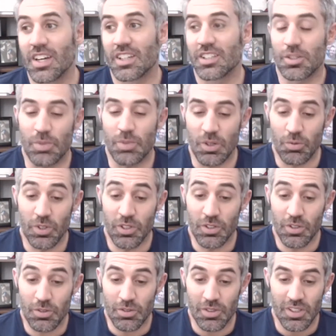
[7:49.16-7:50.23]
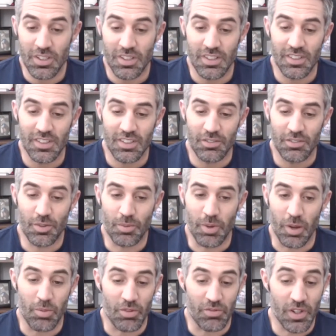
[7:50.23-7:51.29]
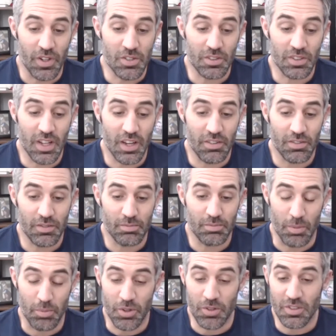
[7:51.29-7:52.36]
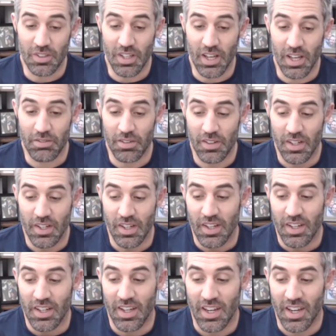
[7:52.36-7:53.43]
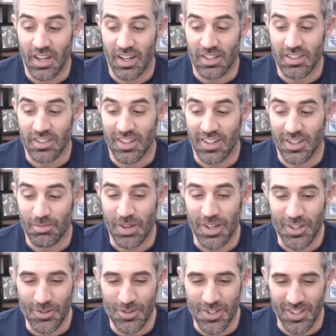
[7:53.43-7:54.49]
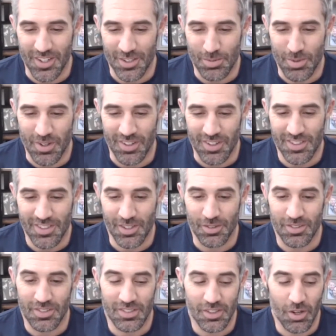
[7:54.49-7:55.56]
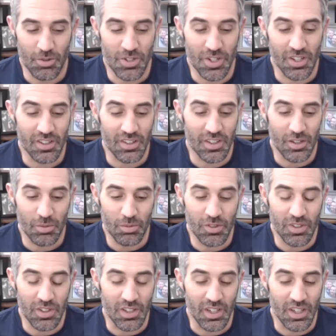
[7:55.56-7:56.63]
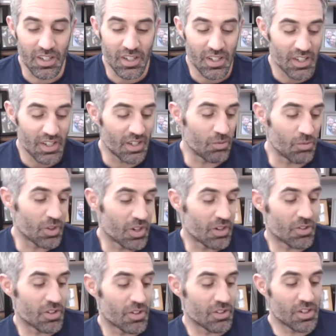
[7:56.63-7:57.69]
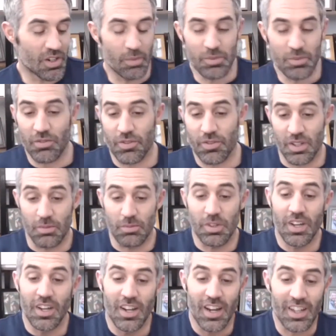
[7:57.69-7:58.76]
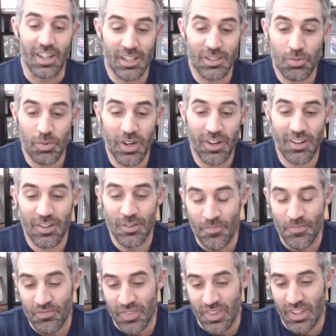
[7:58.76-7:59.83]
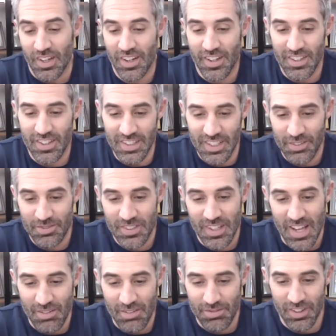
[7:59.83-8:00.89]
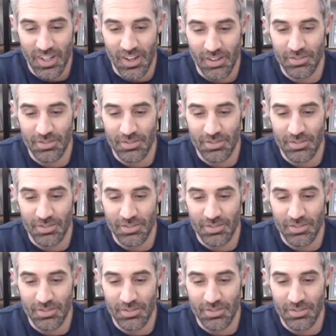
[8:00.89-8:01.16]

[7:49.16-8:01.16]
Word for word: to be renewed for my professional life, my personal life, and uh, my coaching experience too, coaching the community in whatever comes up for them. And that's where uh, the Lift, Laugh, Love